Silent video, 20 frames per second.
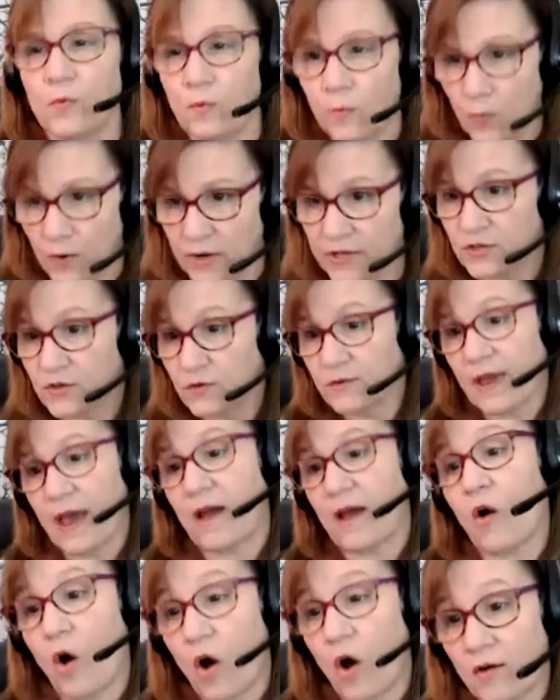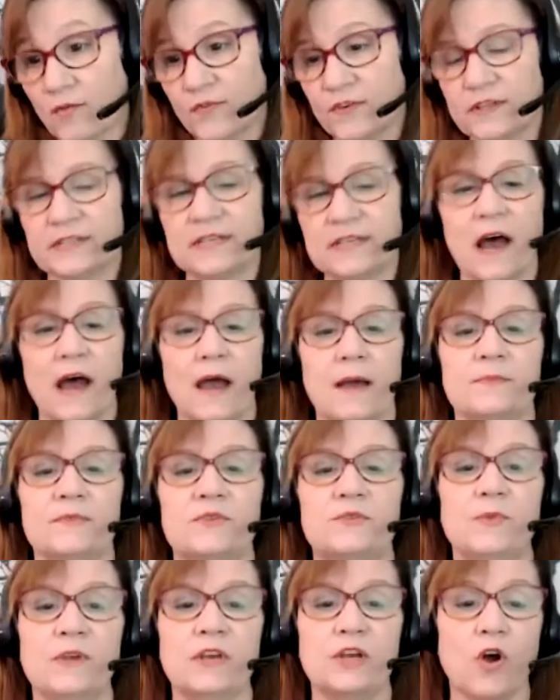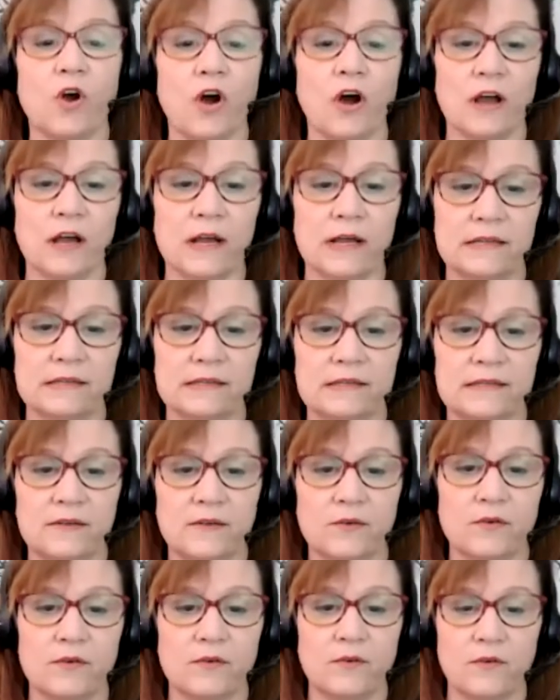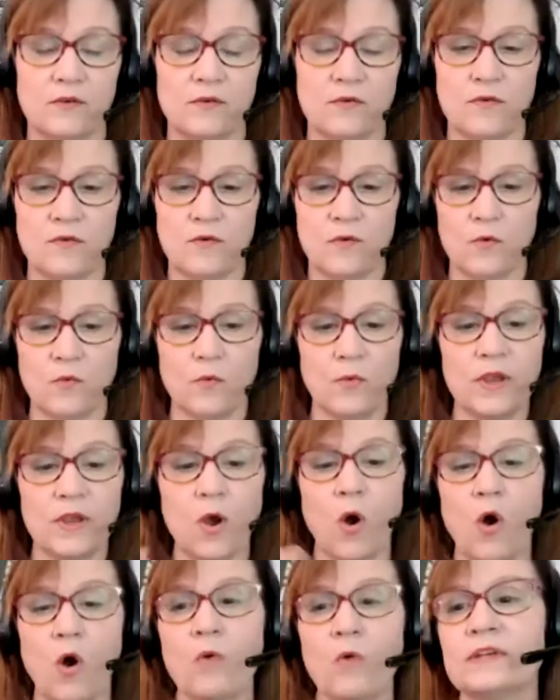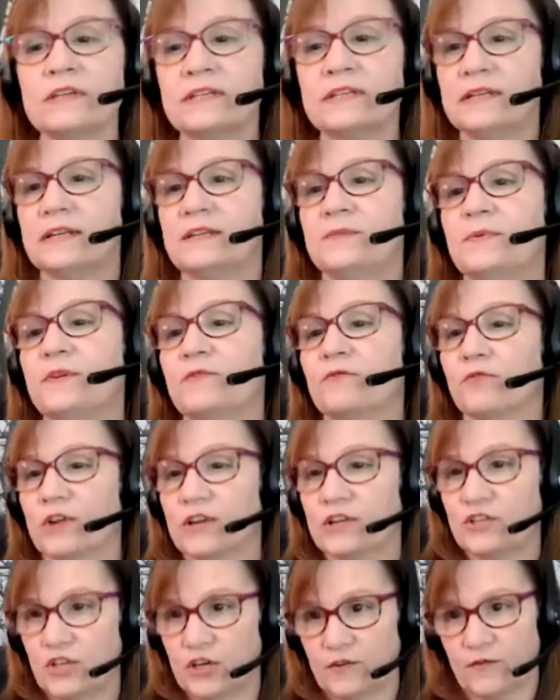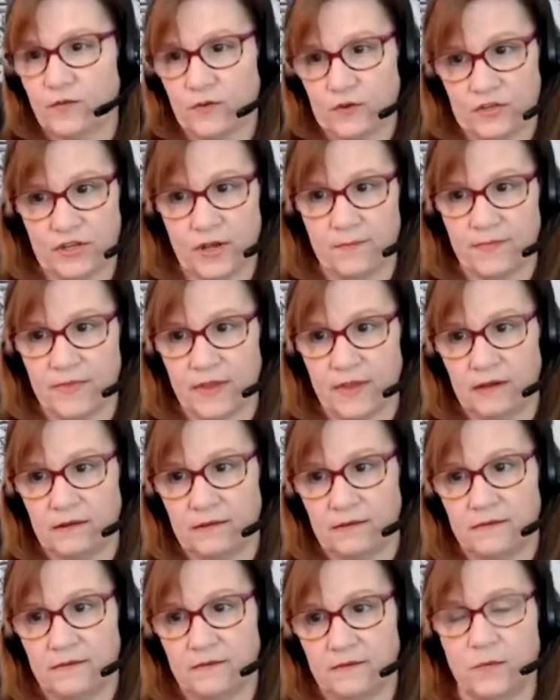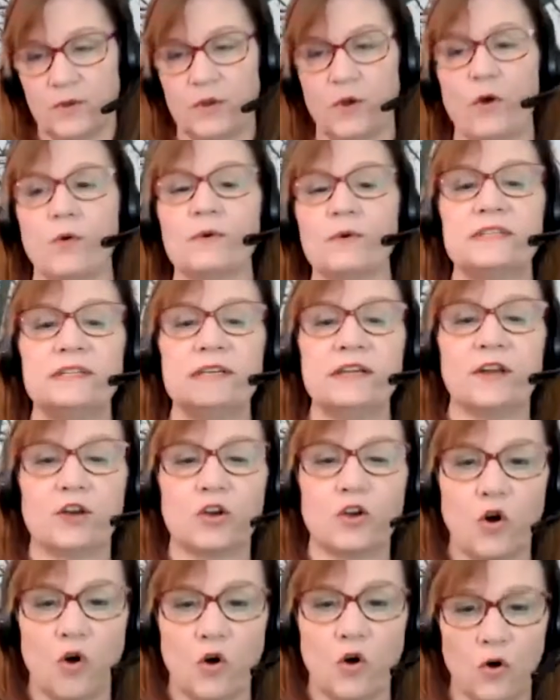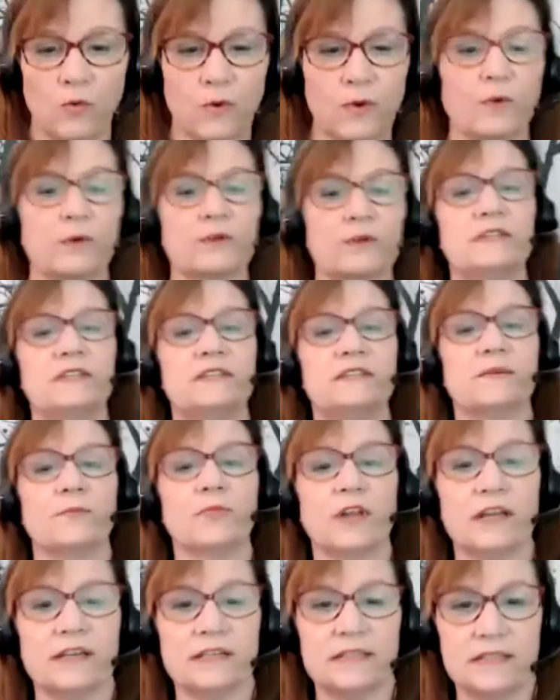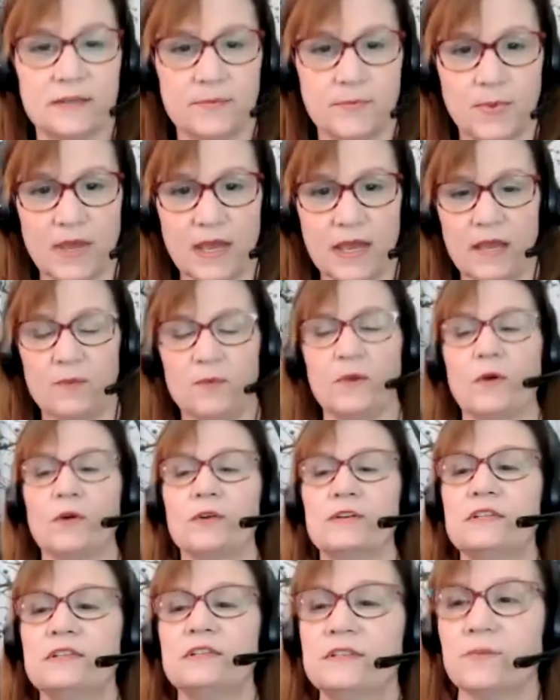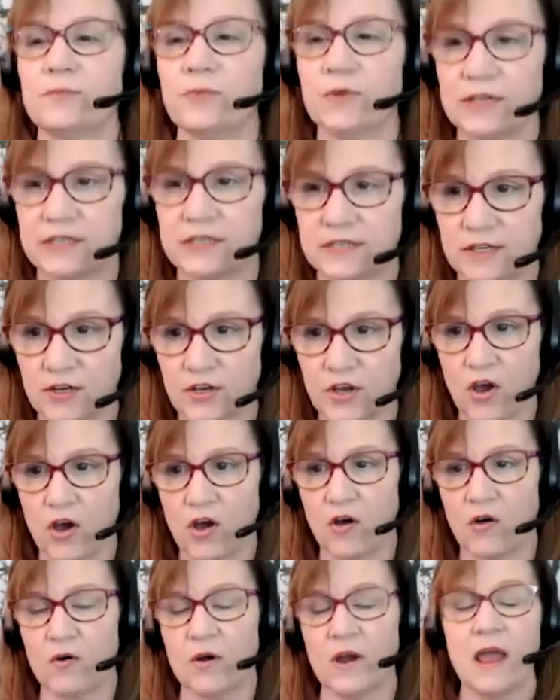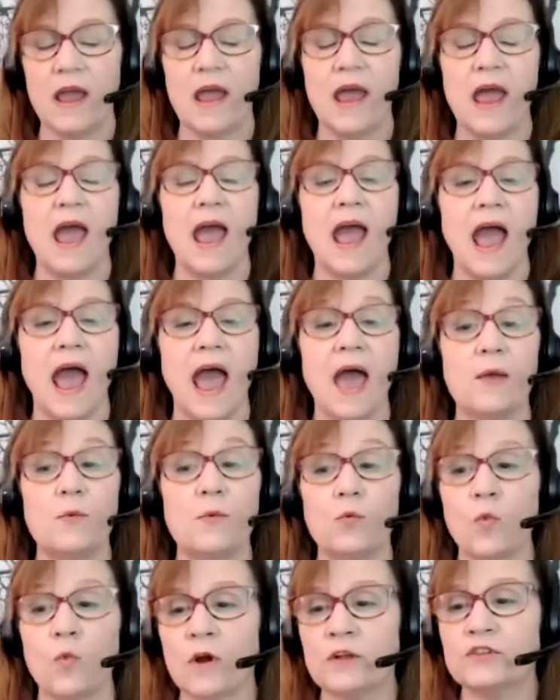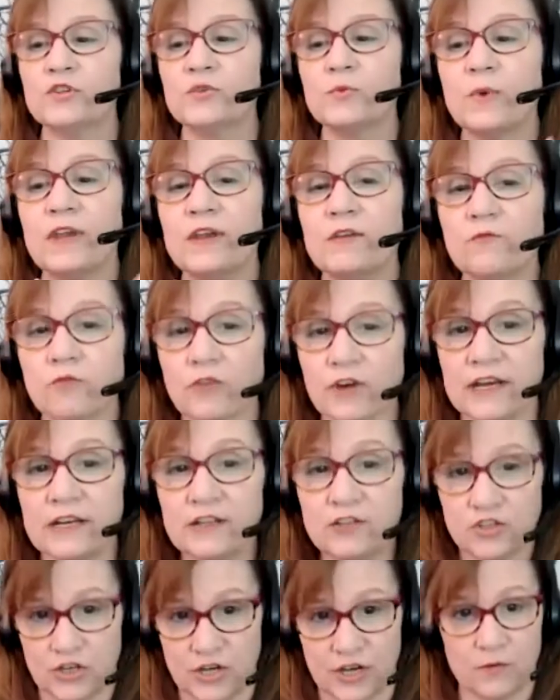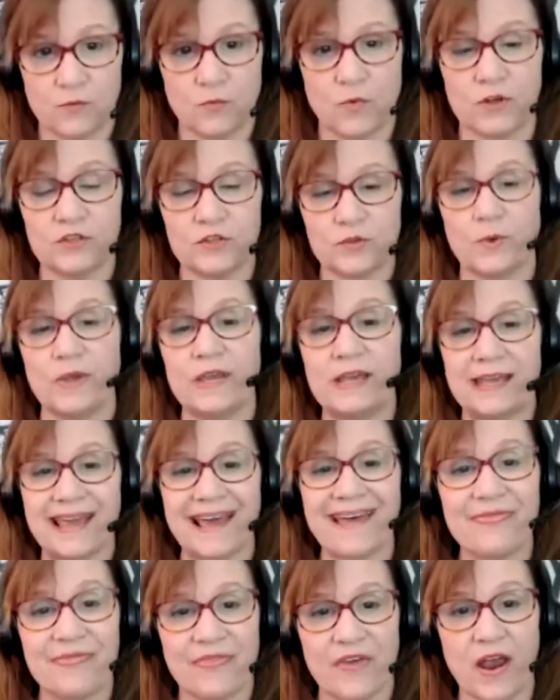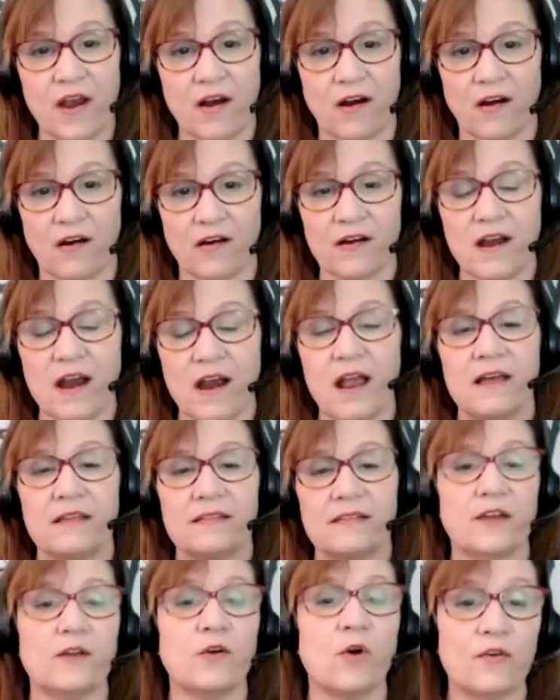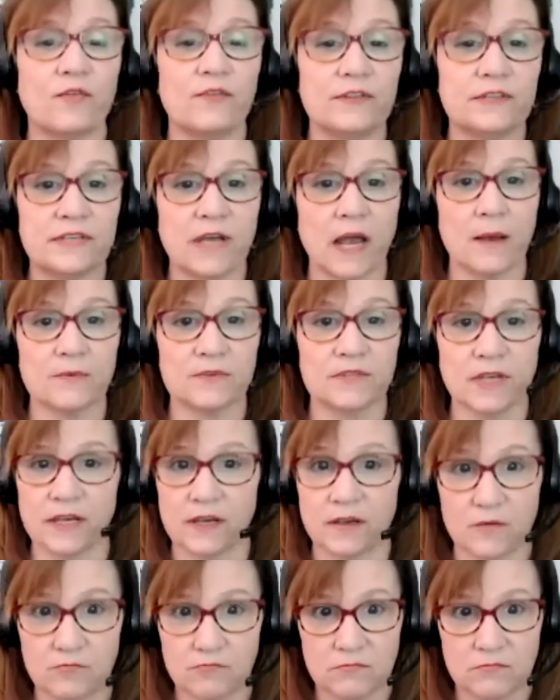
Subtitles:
We do that oftentimes because we always need to be reaching for something. We always need a goal. We always need some place to be. We always need some place to go. And once we reach it, once we get there, then oftentimes, like,